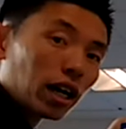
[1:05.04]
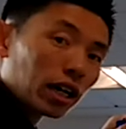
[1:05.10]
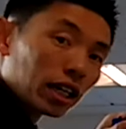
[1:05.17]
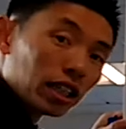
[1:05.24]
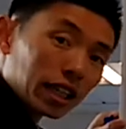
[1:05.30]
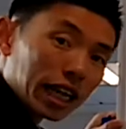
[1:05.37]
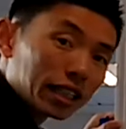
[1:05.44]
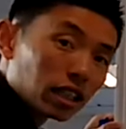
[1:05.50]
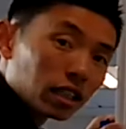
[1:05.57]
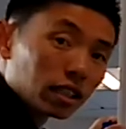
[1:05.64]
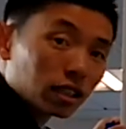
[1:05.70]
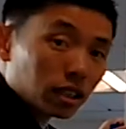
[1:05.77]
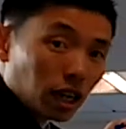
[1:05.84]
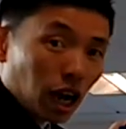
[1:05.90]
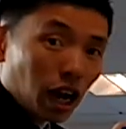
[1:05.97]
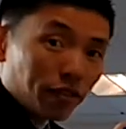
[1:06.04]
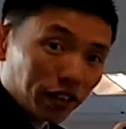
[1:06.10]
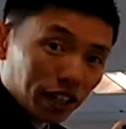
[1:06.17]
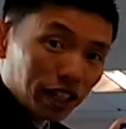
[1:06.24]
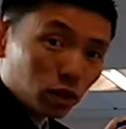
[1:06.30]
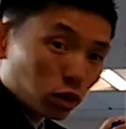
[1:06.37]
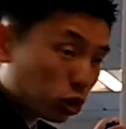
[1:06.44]
in the lessons, I've
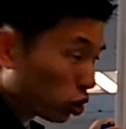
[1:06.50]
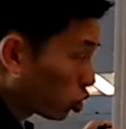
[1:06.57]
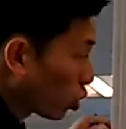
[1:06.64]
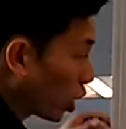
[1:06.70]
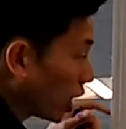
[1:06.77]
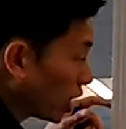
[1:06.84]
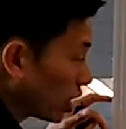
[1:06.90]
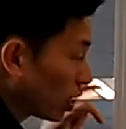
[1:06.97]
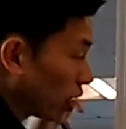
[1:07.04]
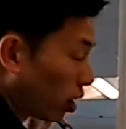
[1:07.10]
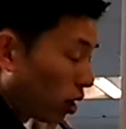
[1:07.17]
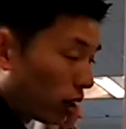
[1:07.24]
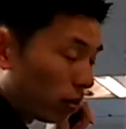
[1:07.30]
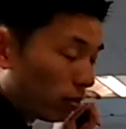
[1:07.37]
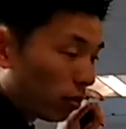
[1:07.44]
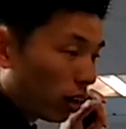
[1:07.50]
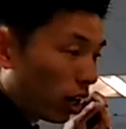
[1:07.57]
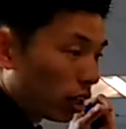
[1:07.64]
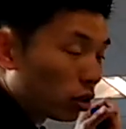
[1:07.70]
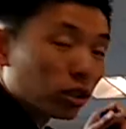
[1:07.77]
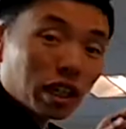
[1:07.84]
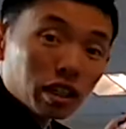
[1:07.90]
illustrated
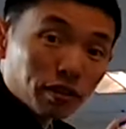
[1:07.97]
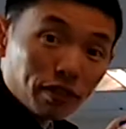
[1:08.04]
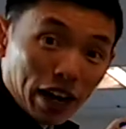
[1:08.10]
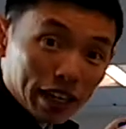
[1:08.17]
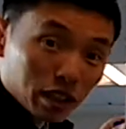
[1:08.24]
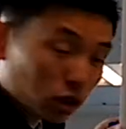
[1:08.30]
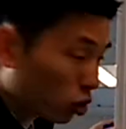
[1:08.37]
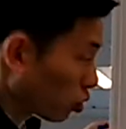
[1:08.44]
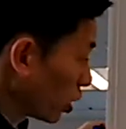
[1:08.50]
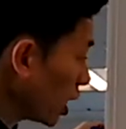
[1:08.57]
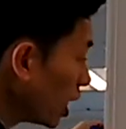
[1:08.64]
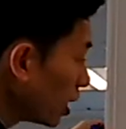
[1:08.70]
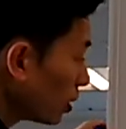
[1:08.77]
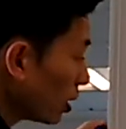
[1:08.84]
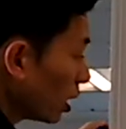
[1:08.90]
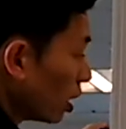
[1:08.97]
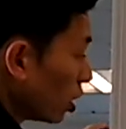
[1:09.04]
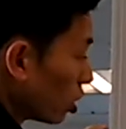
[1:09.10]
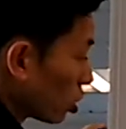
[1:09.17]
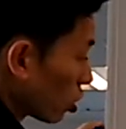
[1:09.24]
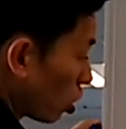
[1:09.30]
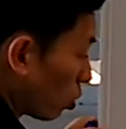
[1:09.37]
using a factor tree.
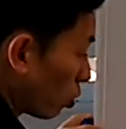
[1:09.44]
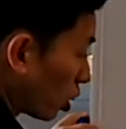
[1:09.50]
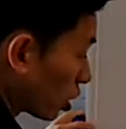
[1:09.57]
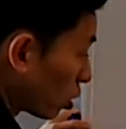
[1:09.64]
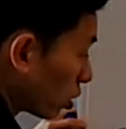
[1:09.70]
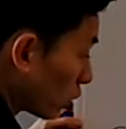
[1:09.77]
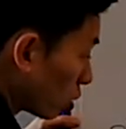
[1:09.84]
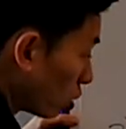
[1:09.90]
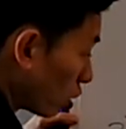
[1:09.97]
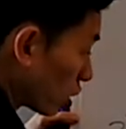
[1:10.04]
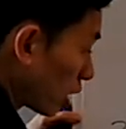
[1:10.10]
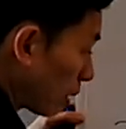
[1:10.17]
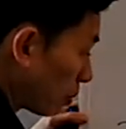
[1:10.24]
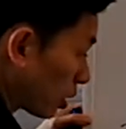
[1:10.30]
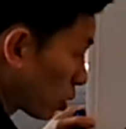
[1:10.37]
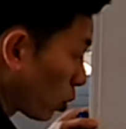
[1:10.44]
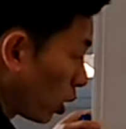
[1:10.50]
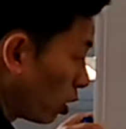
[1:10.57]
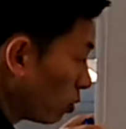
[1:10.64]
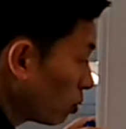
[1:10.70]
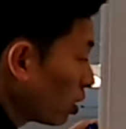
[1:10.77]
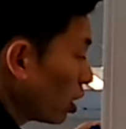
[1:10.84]
So do the same as
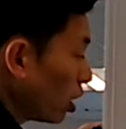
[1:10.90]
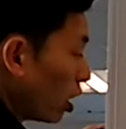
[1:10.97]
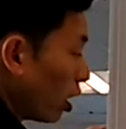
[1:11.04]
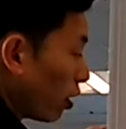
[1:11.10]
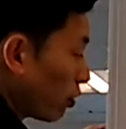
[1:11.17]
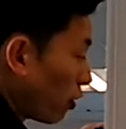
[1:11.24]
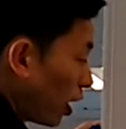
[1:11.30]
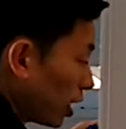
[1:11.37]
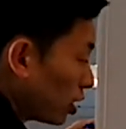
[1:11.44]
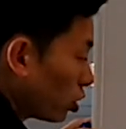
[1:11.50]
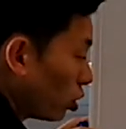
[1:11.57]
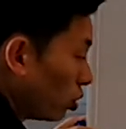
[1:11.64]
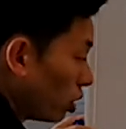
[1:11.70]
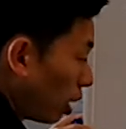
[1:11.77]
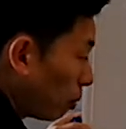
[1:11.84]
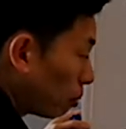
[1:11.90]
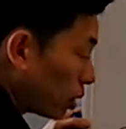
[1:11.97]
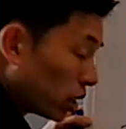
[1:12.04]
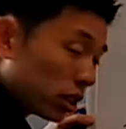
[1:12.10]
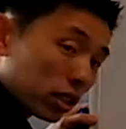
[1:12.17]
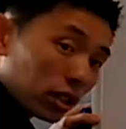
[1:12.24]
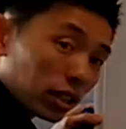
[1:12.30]
well. Find two
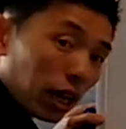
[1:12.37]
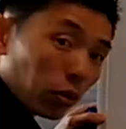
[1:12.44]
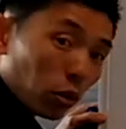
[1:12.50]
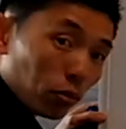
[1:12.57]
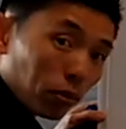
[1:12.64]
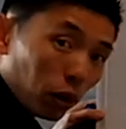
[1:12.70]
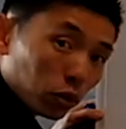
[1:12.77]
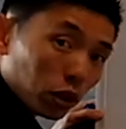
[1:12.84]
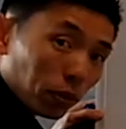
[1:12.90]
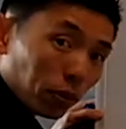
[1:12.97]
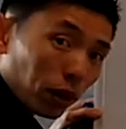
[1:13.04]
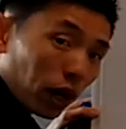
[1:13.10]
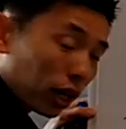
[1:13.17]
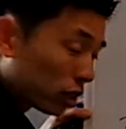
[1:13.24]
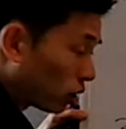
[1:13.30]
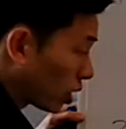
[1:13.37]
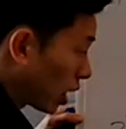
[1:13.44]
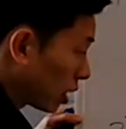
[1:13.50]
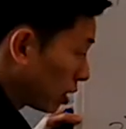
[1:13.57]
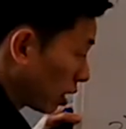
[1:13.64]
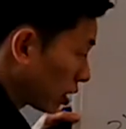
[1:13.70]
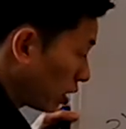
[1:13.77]
numbers that will multiply to
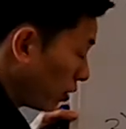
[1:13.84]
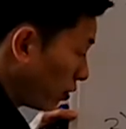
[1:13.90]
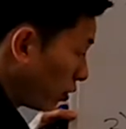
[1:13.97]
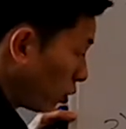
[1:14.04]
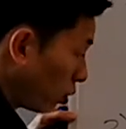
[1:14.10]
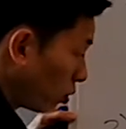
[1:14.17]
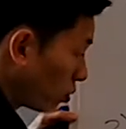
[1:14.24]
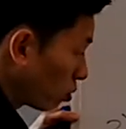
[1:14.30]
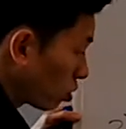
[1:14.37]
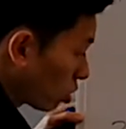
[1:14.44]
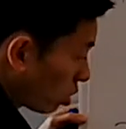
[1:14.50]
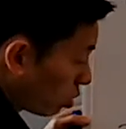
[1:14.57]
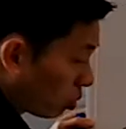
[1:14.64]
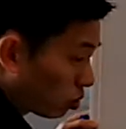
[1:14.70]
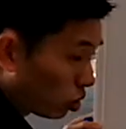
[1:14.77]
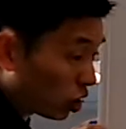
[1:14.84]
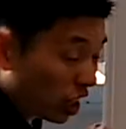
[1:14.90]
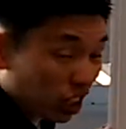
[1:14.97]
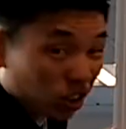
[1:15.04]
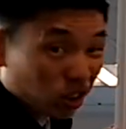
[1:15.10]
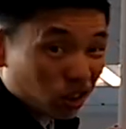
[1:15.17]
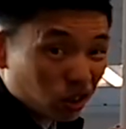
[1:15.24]
get 64. So you
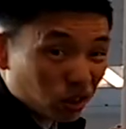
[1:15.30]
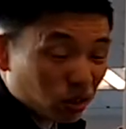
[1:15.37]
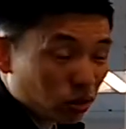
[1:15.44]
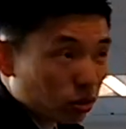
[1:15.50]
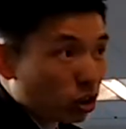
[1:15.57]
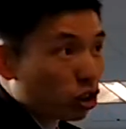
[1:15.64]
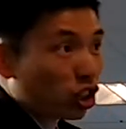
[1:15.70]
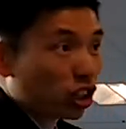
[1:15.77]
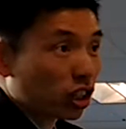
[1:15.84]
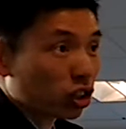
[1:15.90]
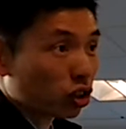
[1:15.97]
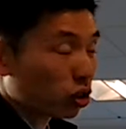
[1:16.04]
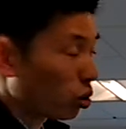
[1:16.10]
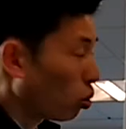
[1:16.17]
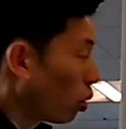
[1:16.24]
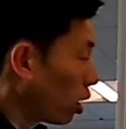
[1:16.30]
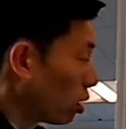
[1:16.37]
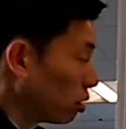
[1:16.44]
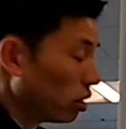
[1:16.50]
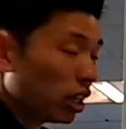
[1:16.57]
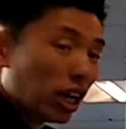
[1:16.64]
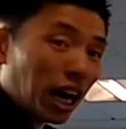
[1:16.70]
can do the traditional
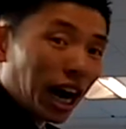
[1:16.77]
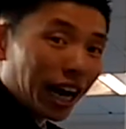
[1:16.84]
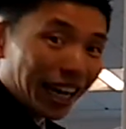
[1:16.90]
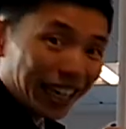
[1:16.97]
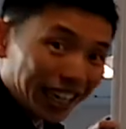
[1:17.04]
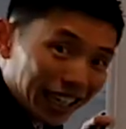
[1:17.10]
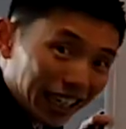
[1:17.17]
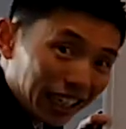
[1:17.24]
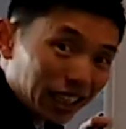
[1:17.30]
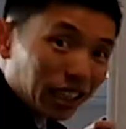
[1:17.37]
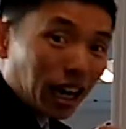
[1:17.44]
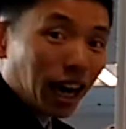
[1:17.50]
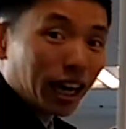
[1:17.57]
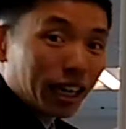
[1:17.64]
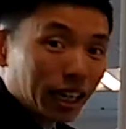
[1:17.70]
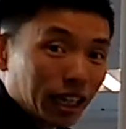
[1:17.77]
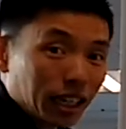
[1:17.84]
one: I eat, I